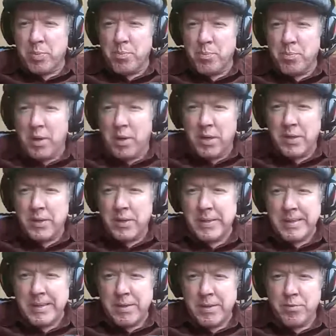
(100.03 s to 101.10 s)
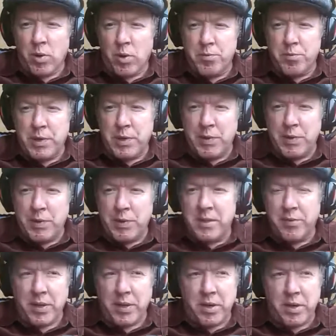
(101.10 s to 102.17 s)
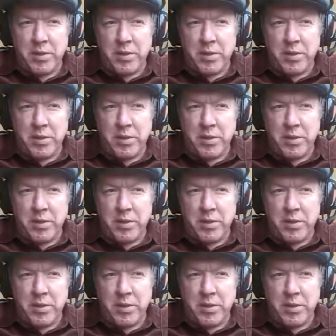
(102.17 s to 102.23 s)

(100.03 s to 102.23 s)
people from 15 different